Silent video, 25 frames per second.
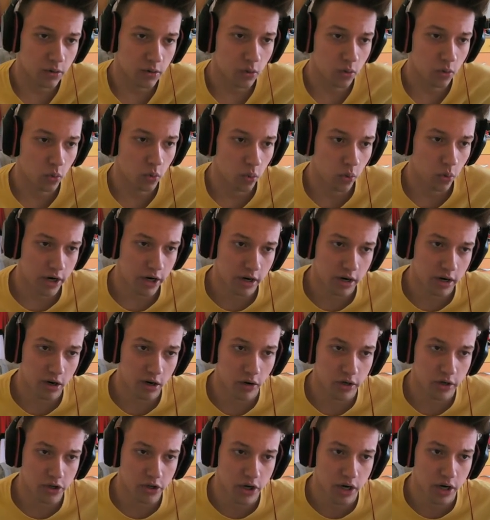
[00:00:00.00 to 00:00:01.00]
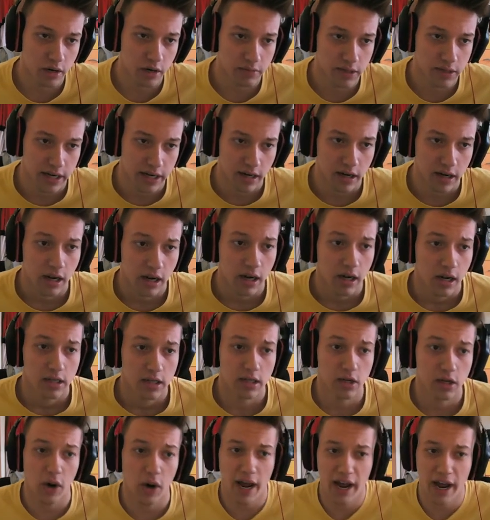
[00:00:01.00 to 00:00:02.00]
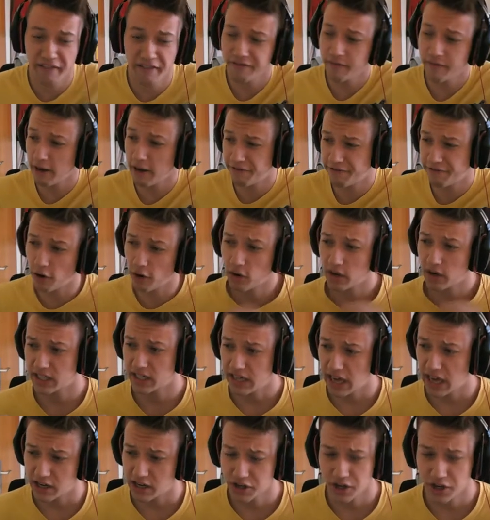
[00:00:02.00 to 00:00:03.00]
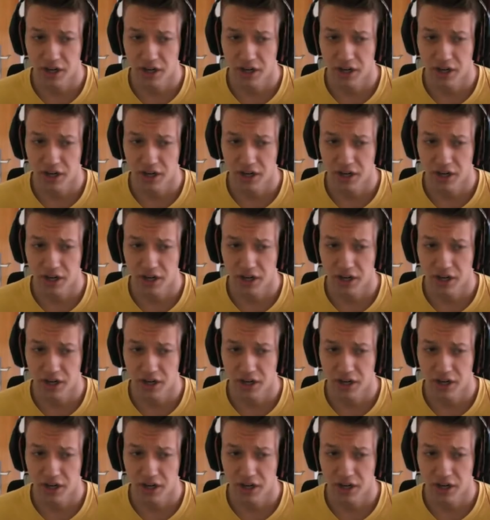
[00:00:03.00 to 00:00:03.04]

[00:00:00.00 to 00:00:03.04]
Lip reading: where Cloyster comes in. So I have my Focus Sash.